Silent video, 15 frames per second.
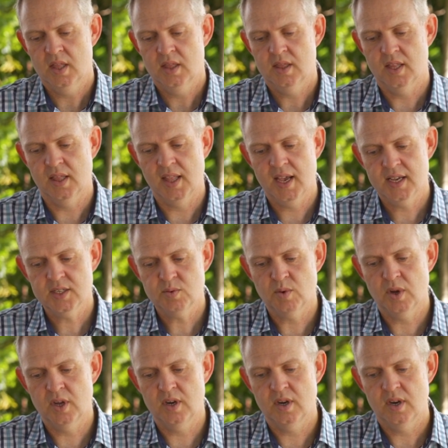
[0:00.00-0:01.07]
The last
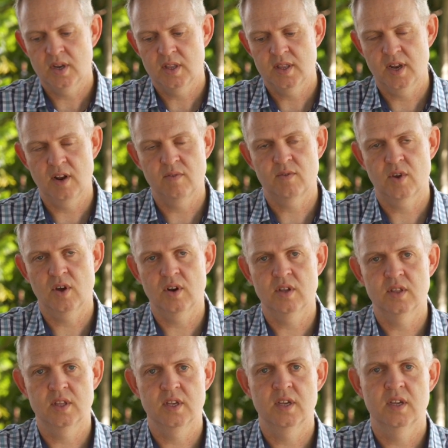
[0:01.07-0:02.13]
one that I've got
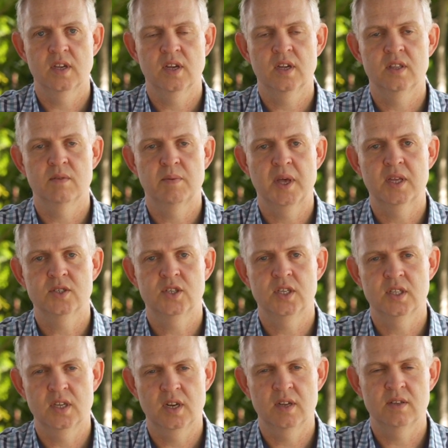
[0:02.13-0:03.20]
on the balance
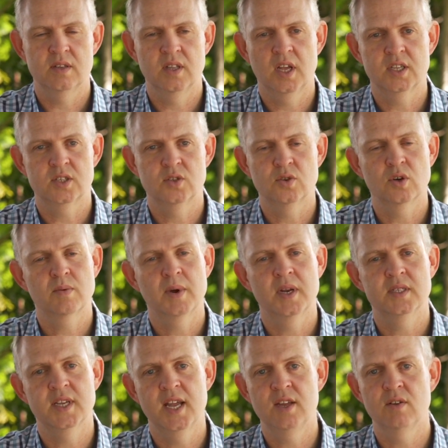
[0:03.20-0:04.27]
sheet that I'd like to talk about
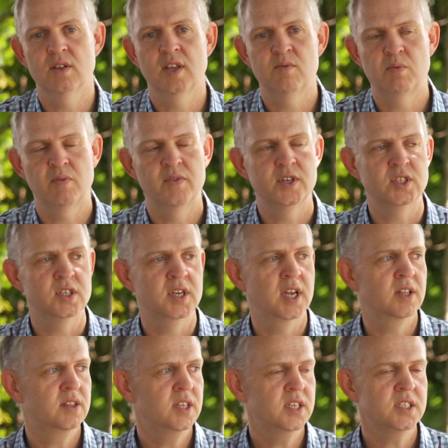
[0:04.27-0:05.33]
is annual leave provision.
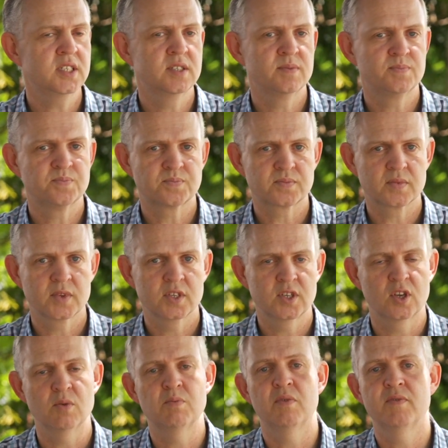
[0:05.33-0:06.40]
Now
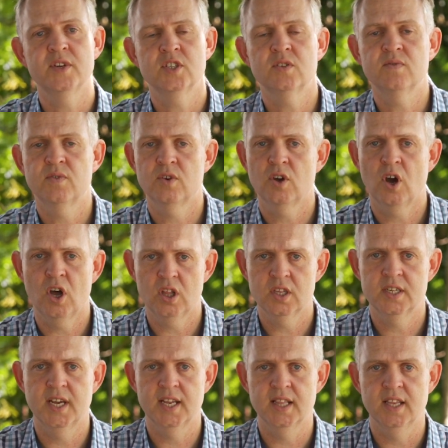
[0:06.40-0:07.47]
so your provision for your
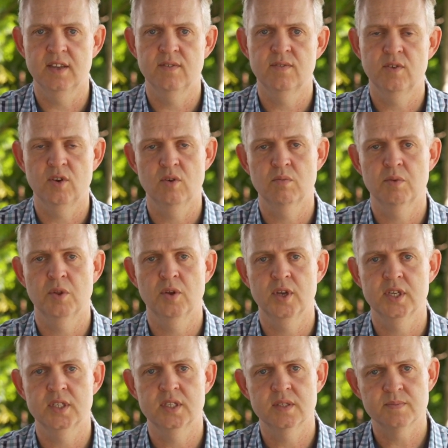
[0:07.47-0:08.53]
holiday leave for your
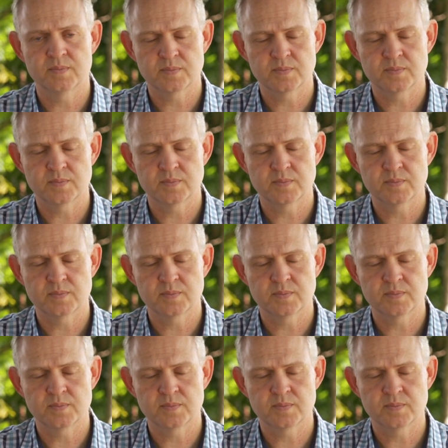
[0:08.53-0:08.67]
employees.